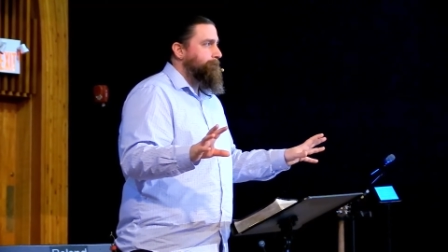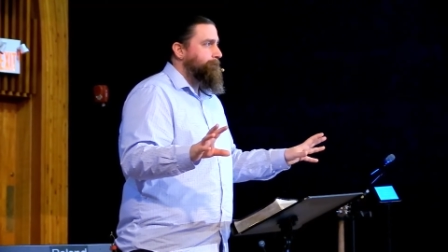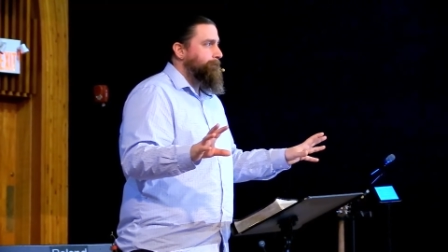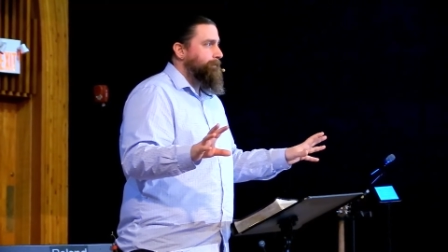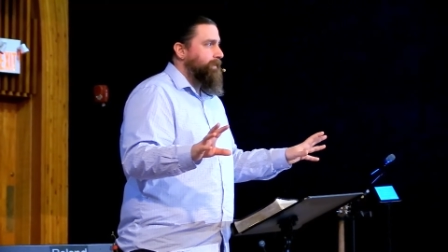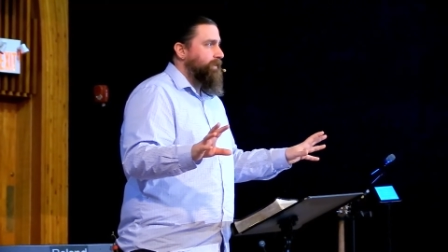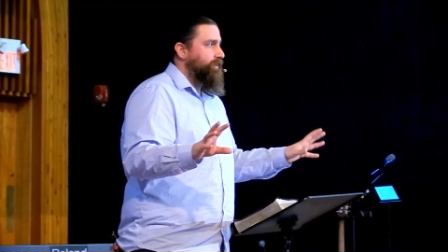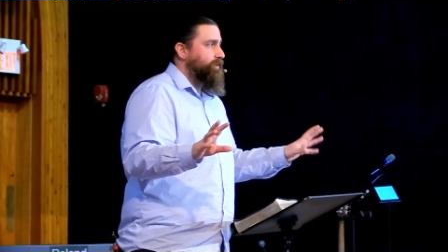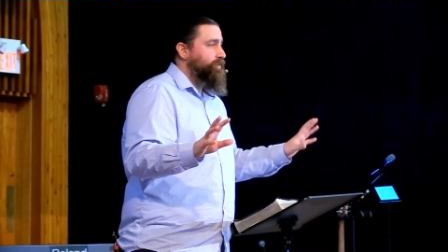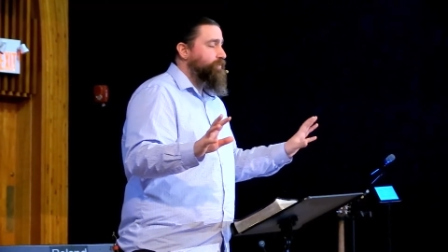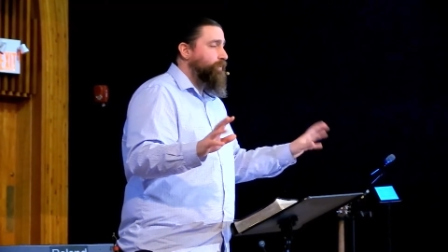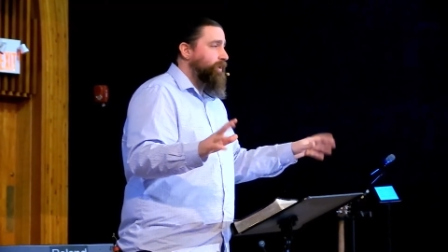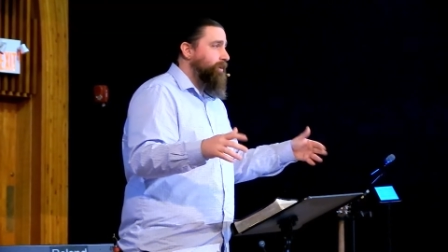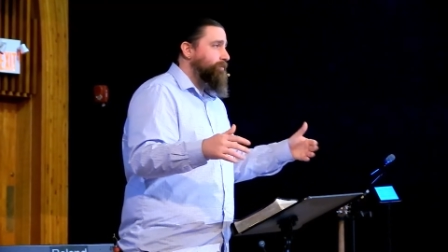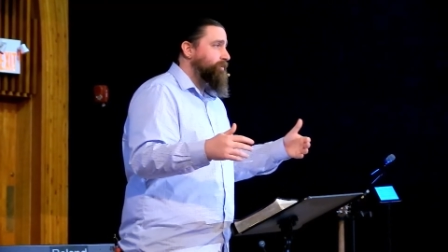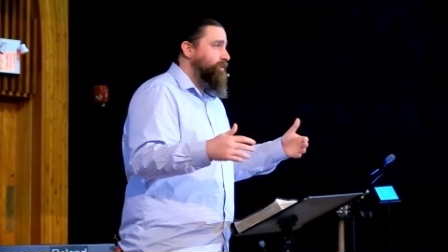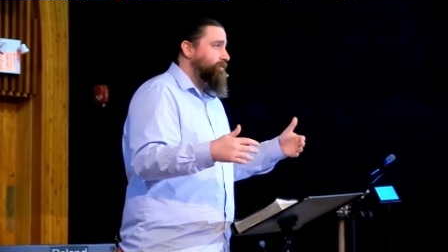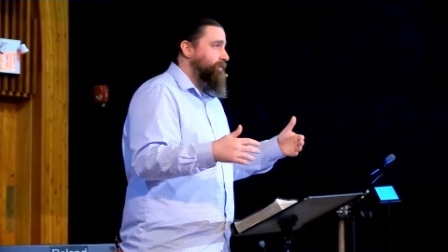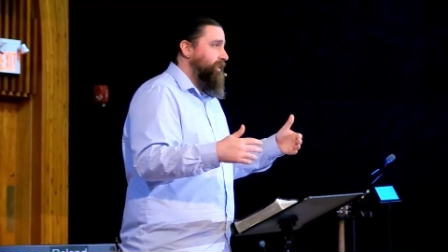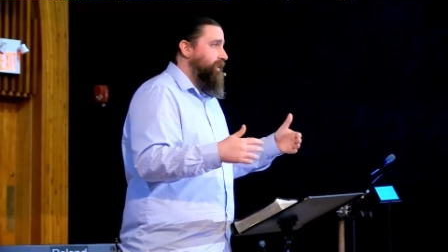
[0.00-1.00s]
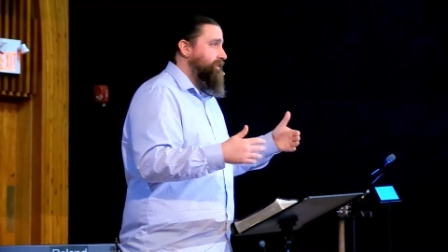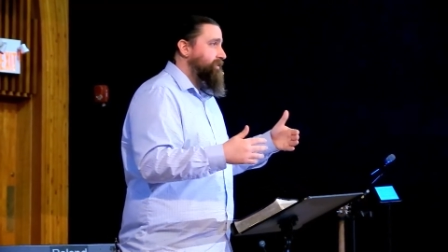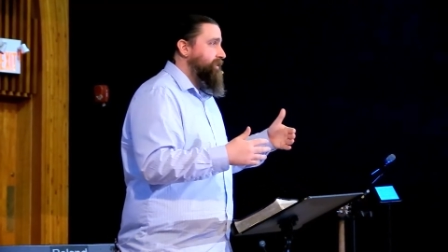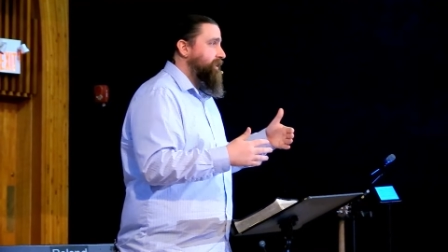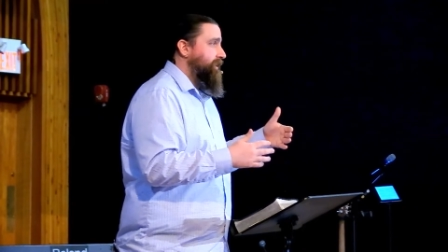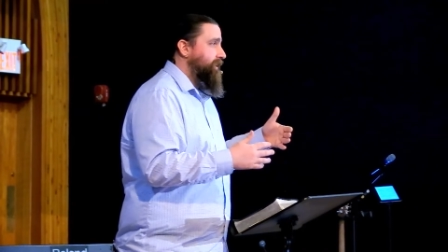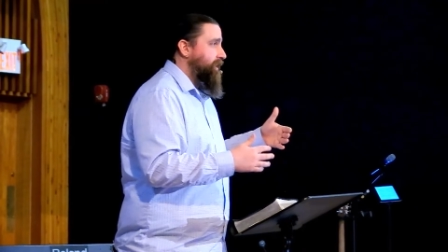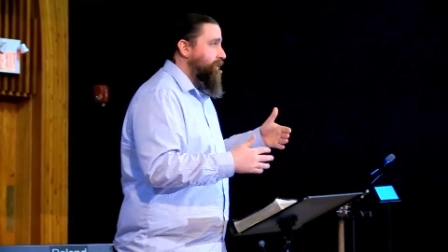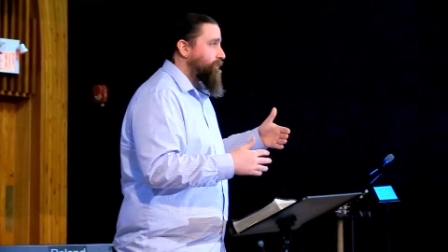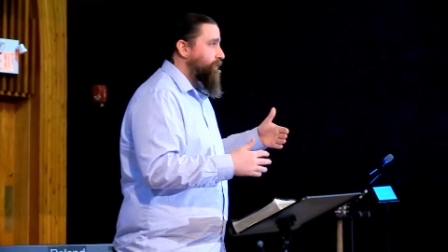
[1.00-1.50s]
There's one movement that
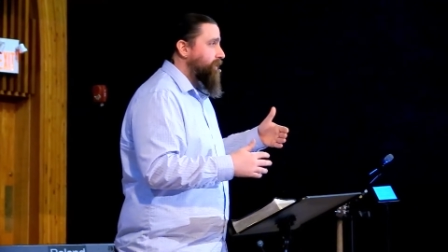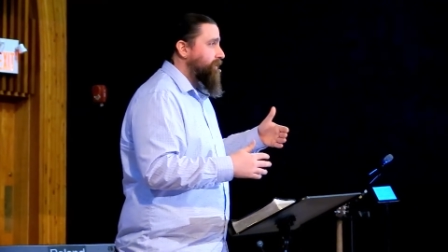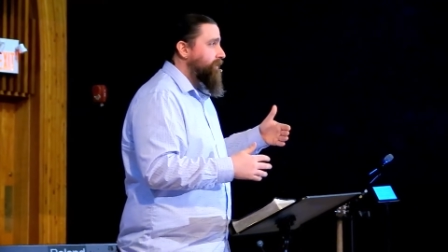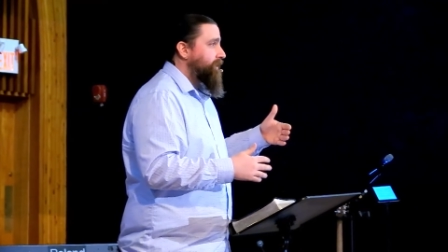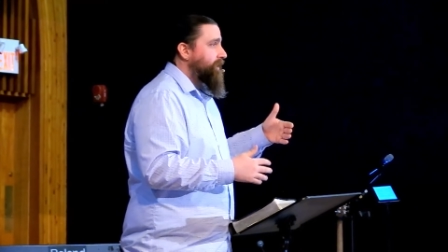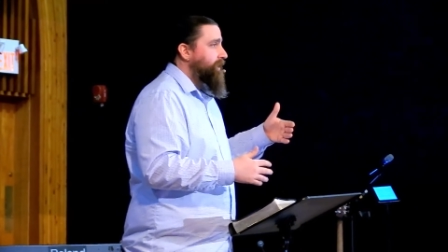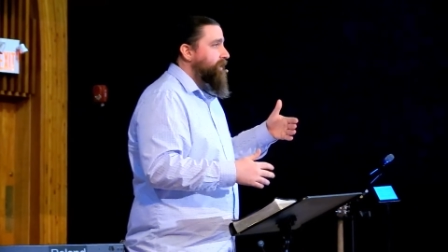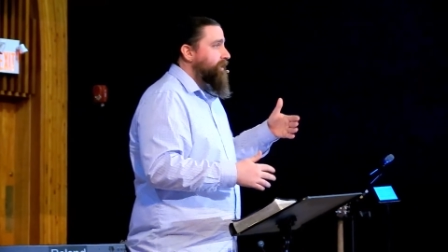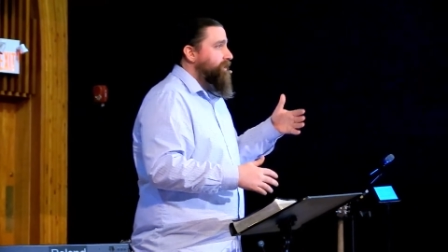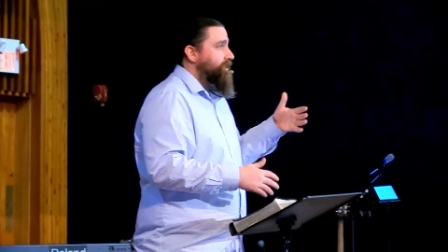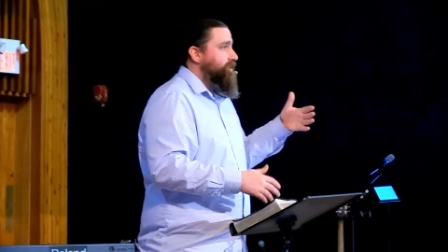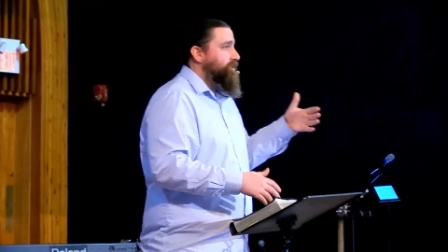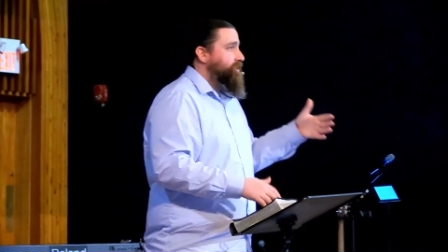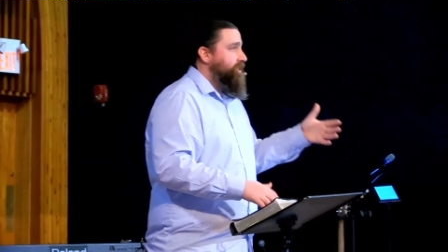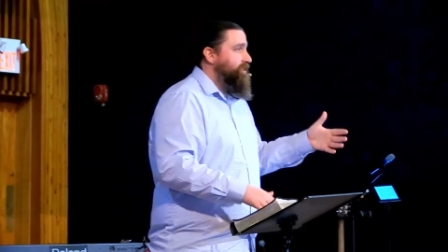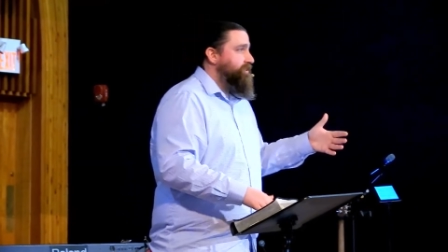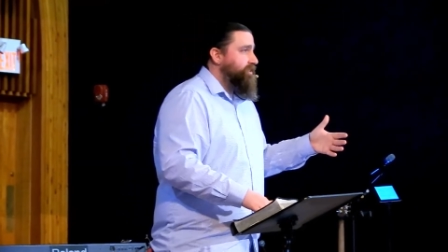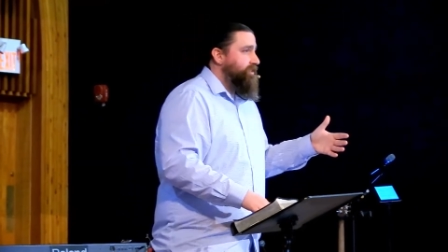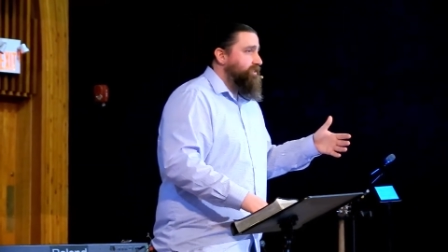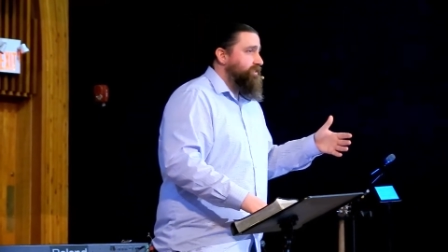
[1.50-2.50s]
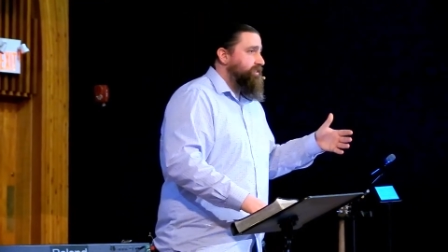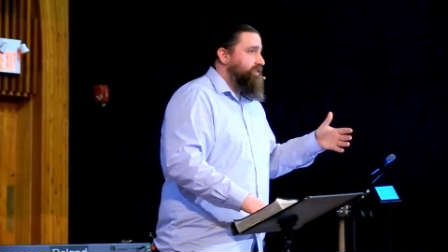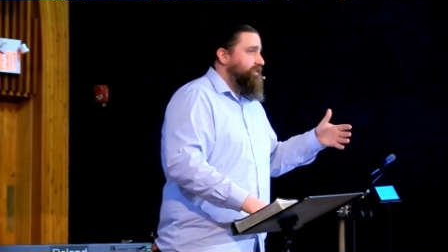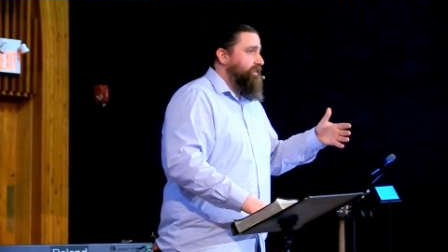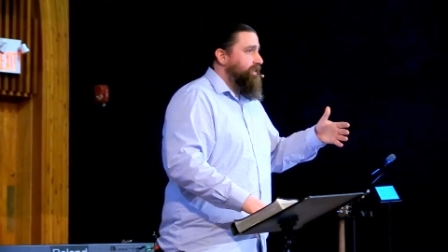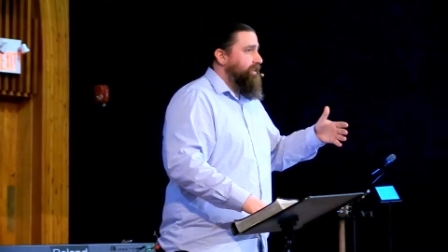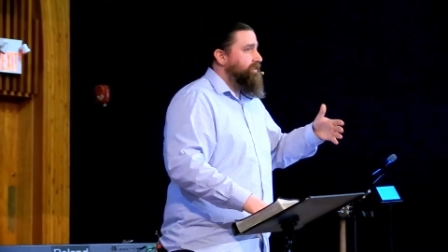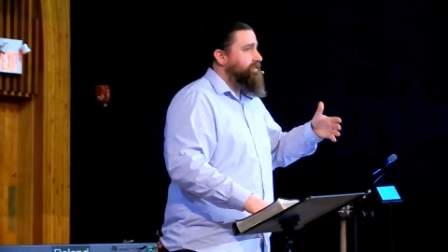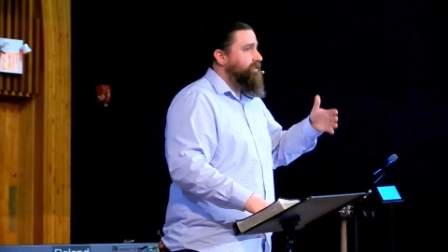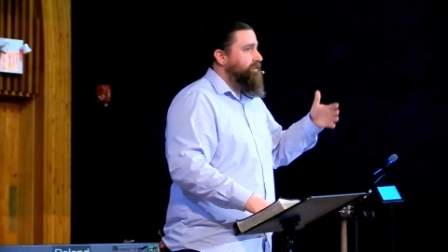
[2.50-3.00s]
said that, well, Jesus
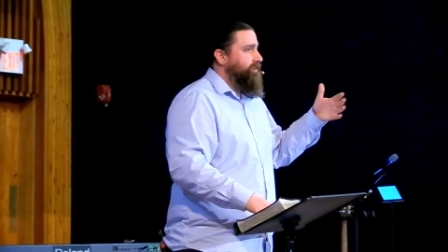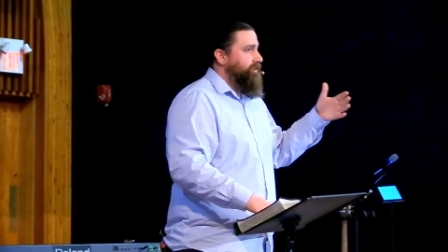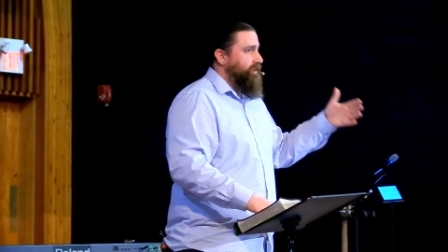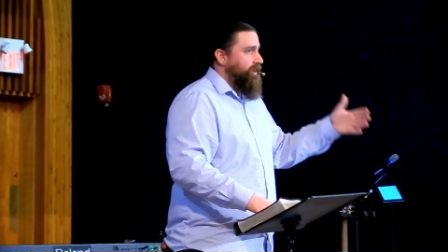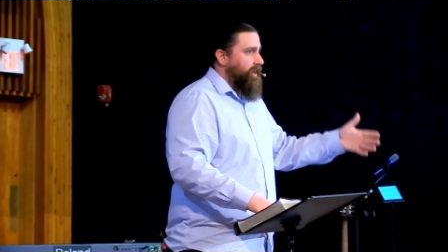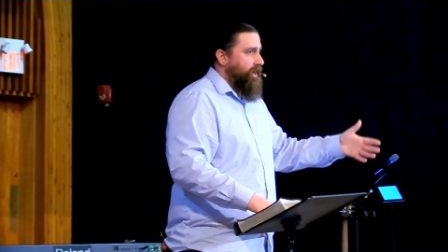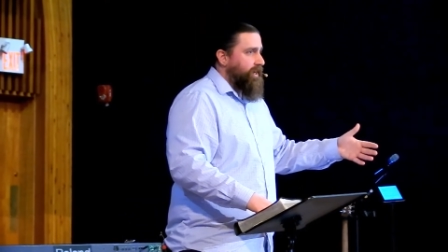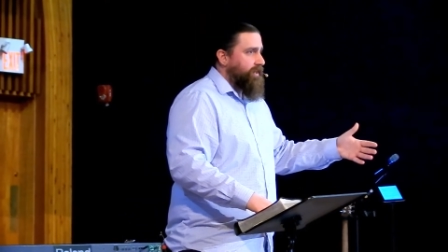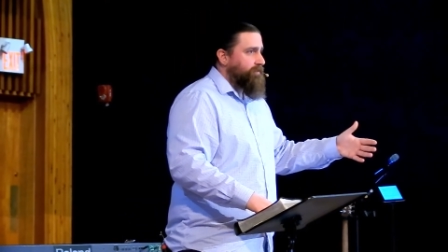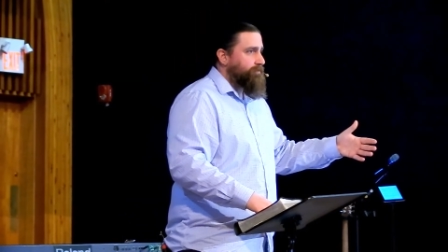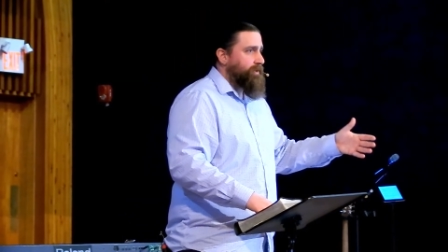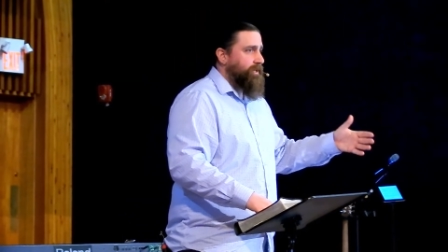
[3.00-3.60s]
isn't God,